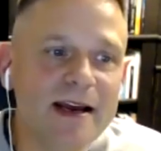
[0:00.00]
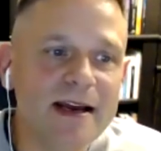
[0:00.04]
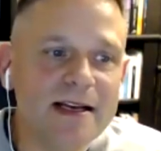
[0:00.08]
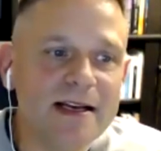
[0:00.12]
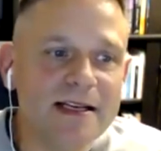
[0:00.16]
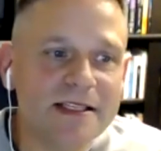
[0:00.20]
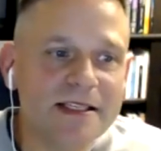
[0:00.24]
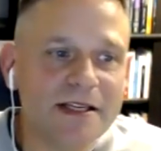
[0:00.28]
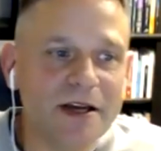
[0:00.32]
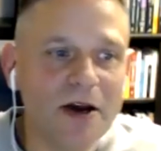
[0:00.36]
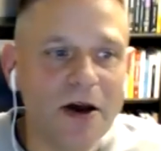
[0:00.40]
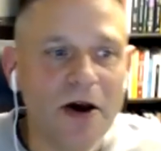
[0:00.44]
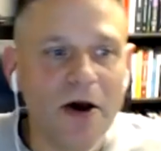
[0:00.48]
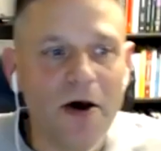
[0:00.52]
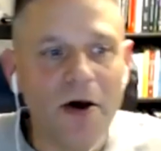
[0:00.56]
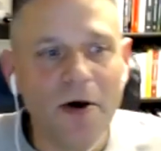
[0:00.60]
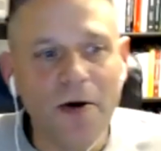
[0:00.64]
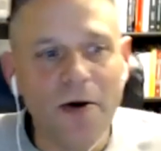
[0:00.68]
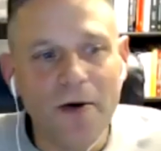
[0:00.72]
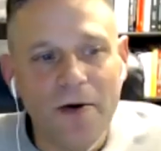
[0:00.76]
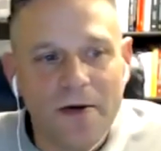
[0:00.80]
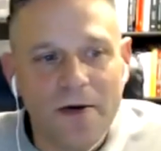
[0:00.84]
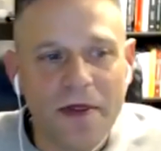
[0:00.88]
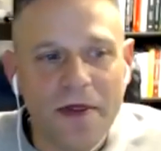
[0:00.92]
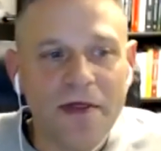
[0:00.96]

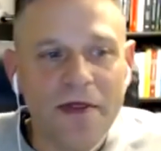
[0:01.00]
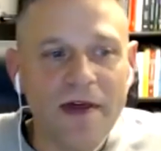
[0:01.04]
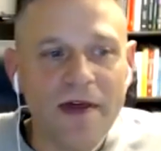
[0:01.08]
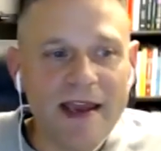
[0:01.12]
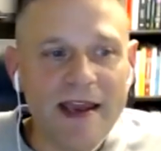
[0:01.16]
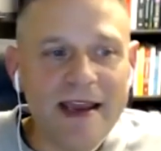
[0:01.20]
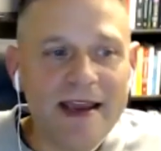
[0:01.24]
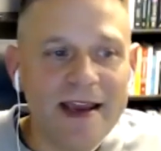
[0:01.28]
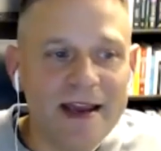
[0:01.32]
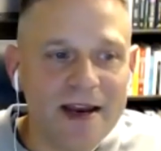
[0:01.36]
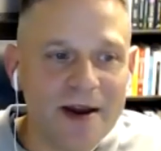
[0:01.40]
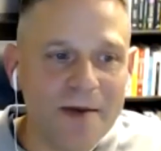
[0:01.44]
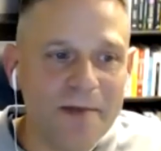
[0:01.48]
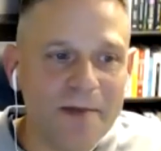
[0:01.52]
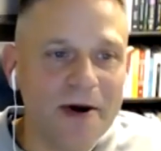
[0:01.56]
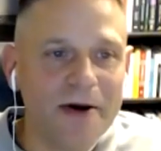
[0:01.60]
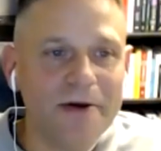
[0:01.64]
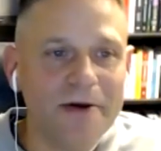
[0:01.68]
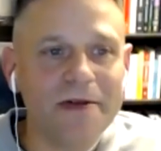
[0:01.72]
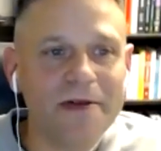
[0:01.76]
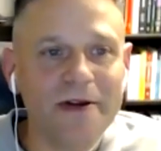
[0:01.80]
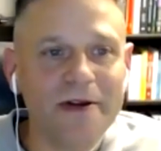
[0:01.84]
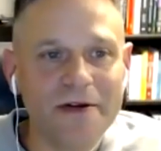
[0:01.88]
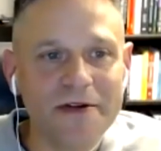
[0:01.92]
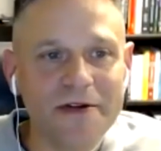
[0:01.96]
So thinking
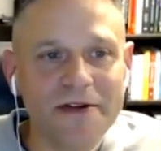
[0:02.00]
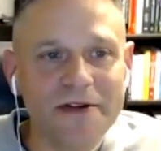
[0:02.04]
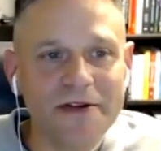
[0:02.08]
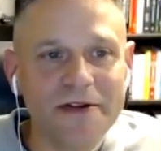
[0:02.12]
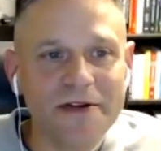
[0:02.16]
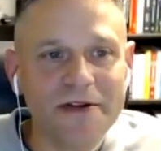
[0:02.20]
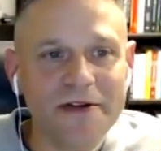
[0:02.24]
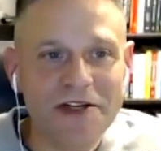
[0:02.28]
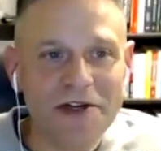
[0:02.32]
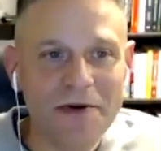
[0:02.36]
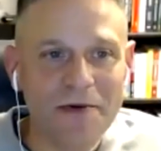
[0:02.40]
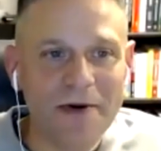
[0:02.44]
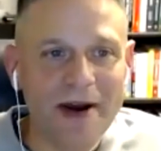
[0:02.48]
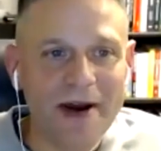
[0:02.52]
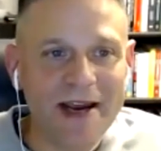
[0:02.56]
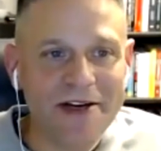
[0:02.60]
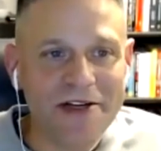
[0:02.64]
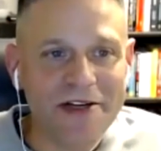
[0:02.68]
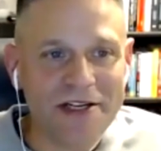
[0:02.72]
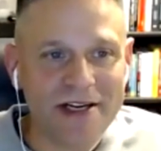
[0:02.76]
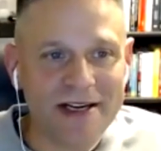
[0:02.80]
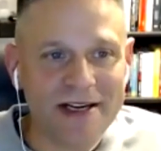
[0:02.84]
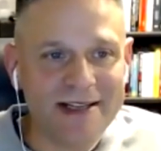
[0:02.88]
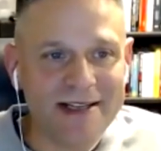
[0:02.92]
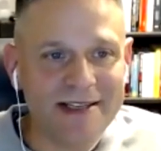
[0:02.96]
about those
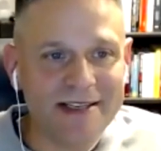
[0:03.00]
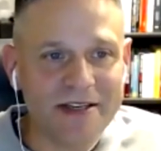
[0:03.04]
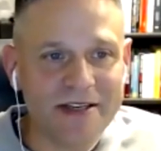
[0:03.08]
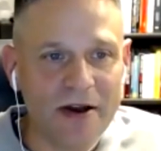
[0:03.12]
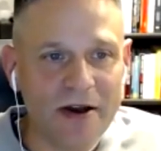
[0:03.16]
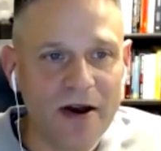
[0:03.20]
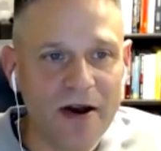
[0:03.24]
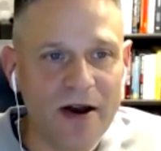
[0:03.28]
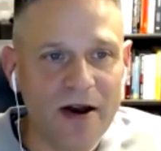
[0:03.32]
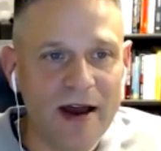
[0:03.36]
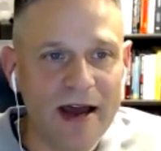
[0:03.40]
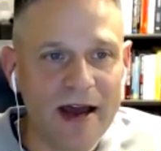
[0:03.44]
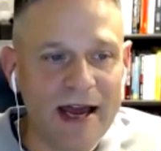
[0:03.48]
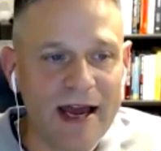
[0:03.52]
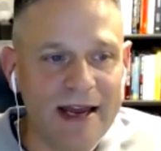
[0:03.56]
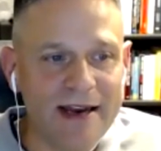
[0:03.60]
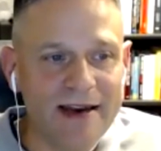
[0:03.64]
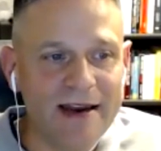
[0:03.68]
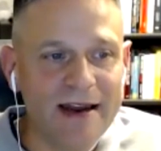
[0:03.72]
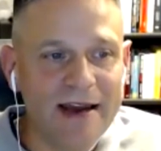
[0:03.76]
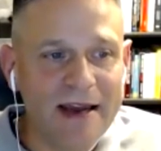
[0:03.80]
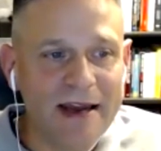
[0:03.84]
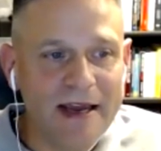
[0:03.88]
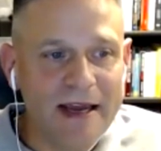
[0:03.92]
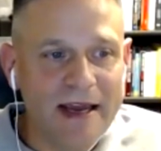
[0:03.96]
situations
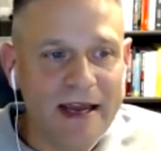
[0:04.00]
on,